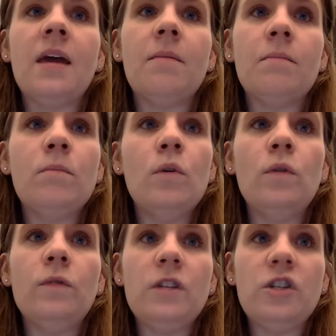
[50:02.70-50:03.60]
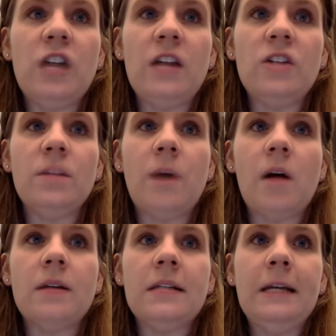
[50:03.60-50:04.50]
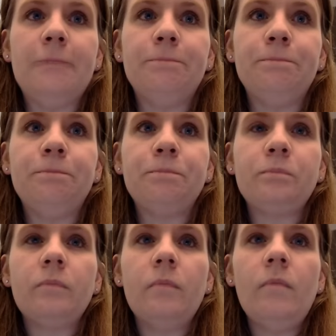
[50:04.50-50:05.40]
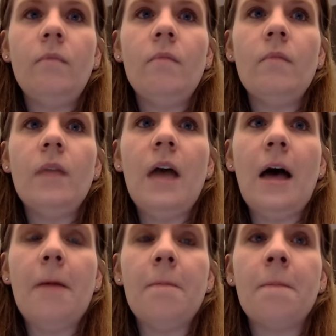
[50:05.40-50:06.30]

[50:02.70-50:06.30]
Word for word: move to change the policy. Um,